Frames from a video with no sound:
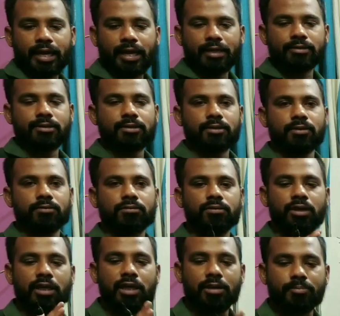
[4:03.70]
it has
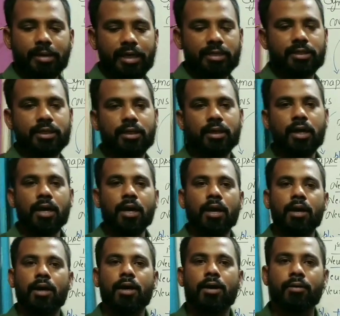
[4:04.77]
three major
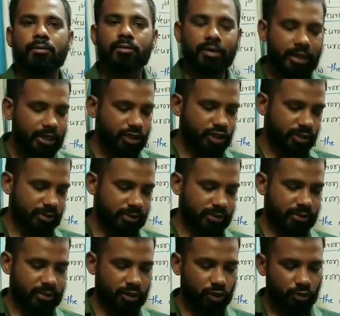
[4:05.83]

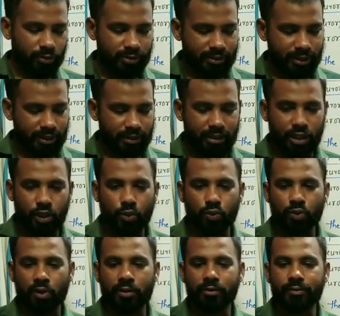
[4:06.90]
regions you could see in the
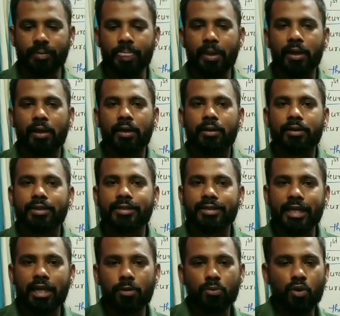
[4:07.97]
neuron: the
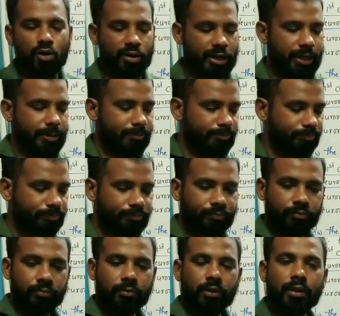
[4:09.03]
cell body,
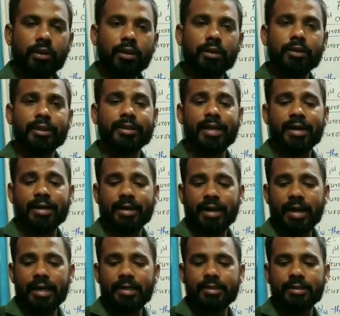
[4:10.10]
the
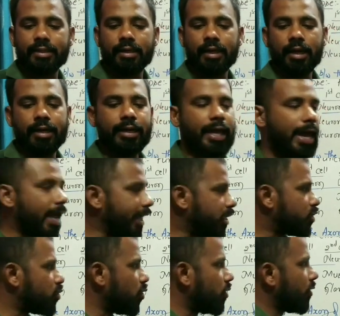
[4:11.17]
dendrites and
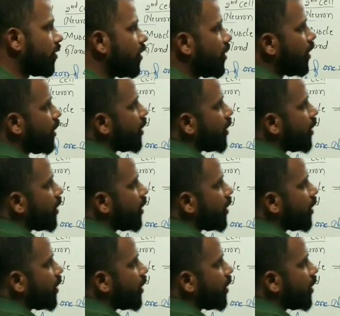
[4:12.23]
axon.